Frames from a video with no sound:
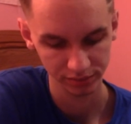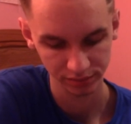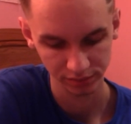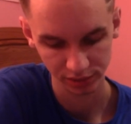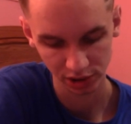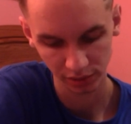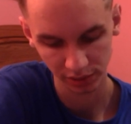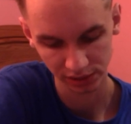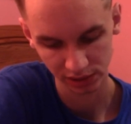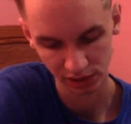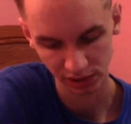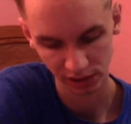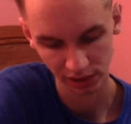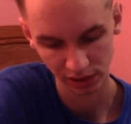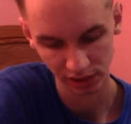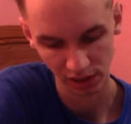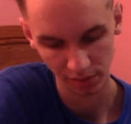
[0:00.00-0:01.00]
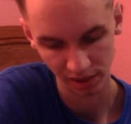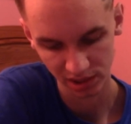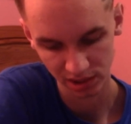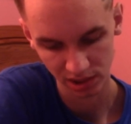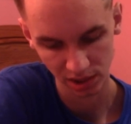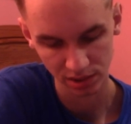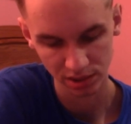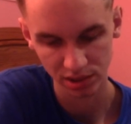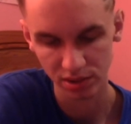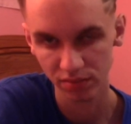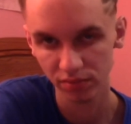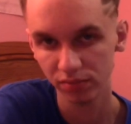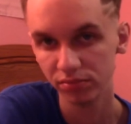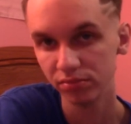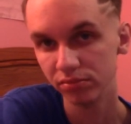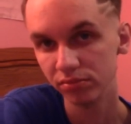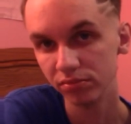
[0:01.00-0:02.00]
So it's like, that makes sense.
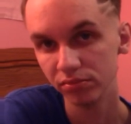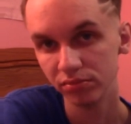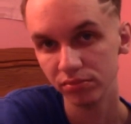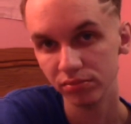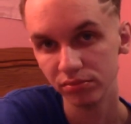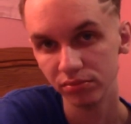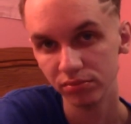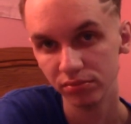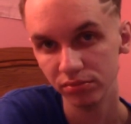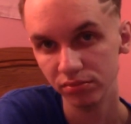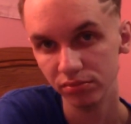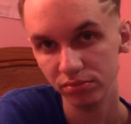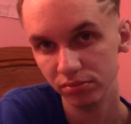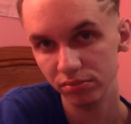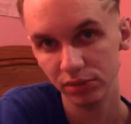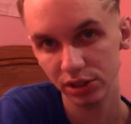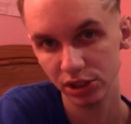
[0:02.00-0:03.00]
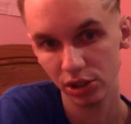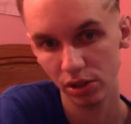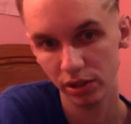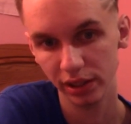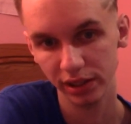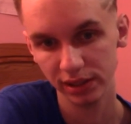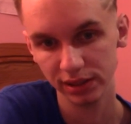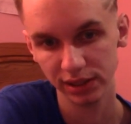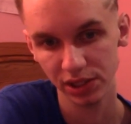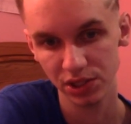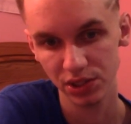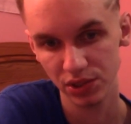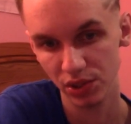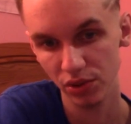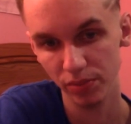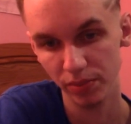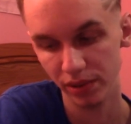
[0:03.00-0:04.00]
It's not like it's like
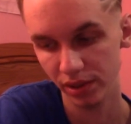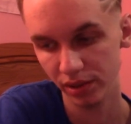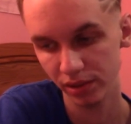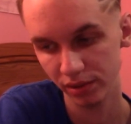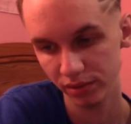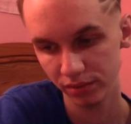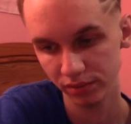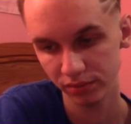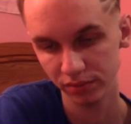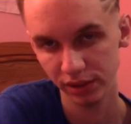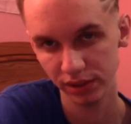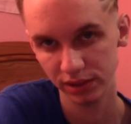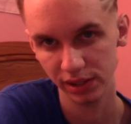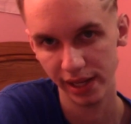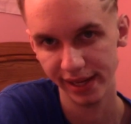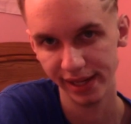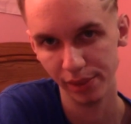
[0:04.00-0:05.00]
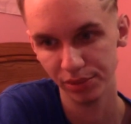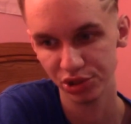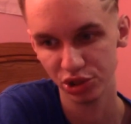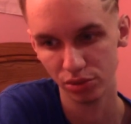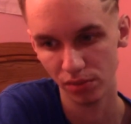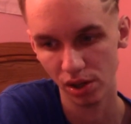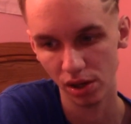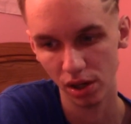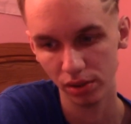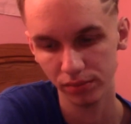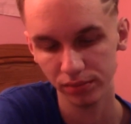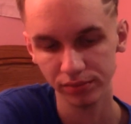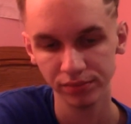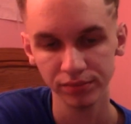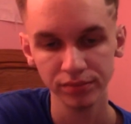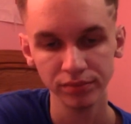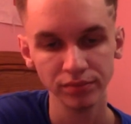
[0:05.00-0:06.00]
stupid, like to hang out with your mom.
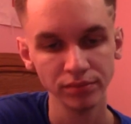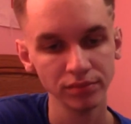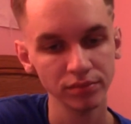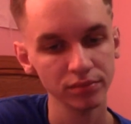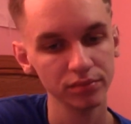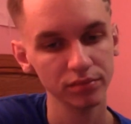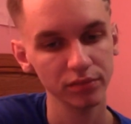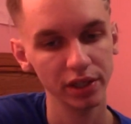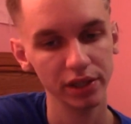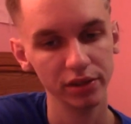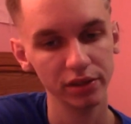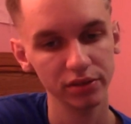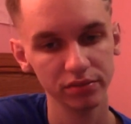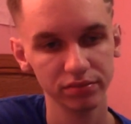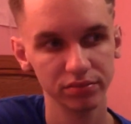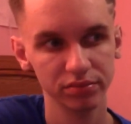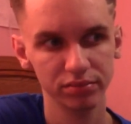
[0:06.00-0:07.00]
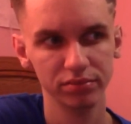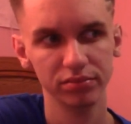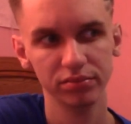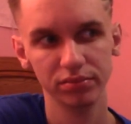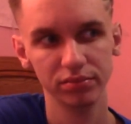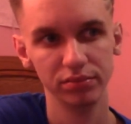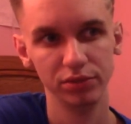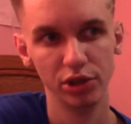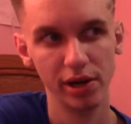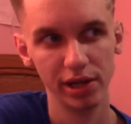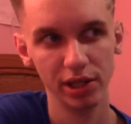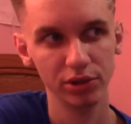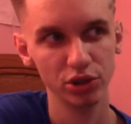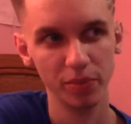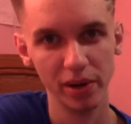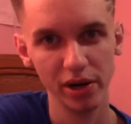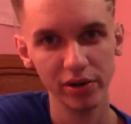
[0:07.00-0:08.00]
Like, hanging out
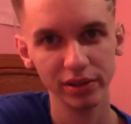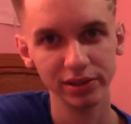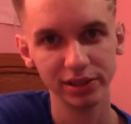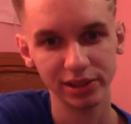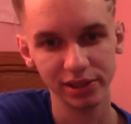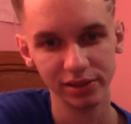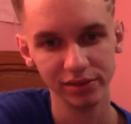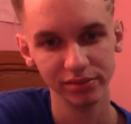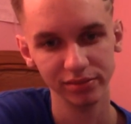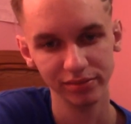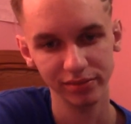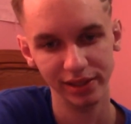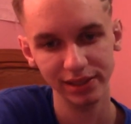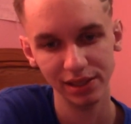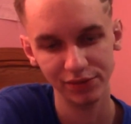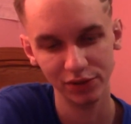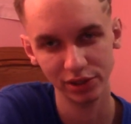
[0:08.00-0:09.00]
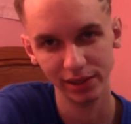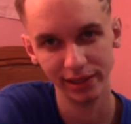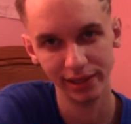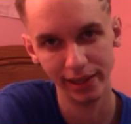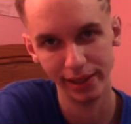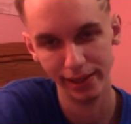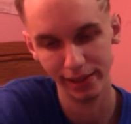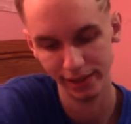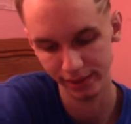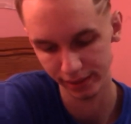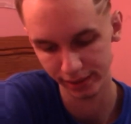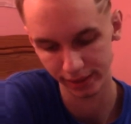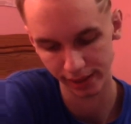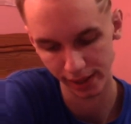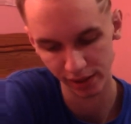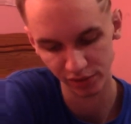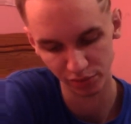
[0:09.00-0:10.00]
with your parents. Like, they fucking
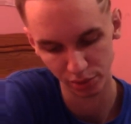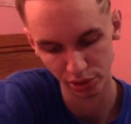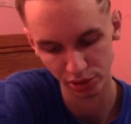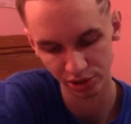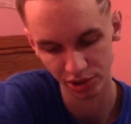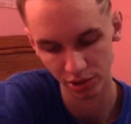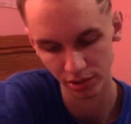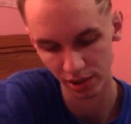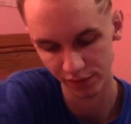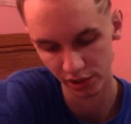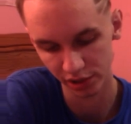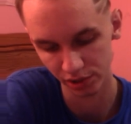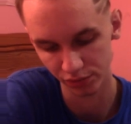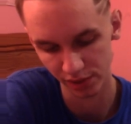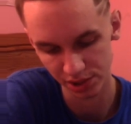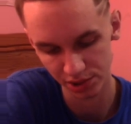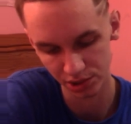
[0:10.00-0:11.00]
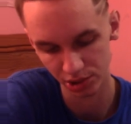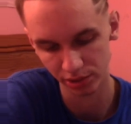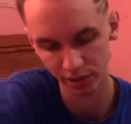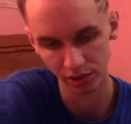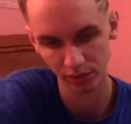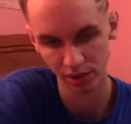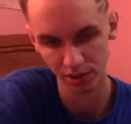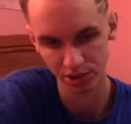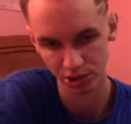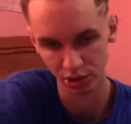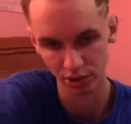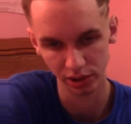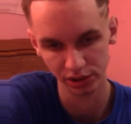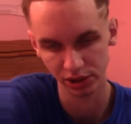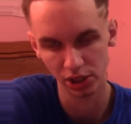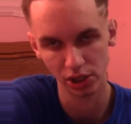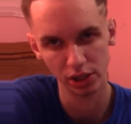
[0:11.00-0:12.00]
gave birth to you. They fucking raised you. Like, what else
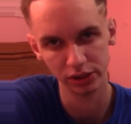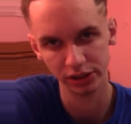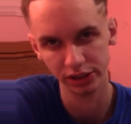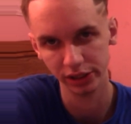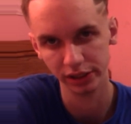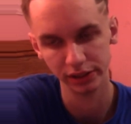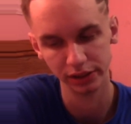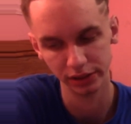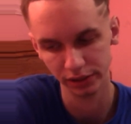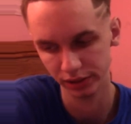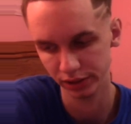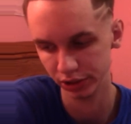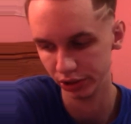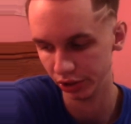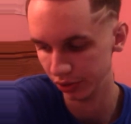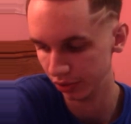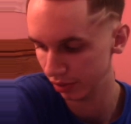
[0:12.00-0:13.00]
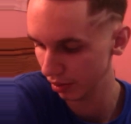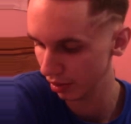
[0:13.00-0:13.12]
are you gonna do?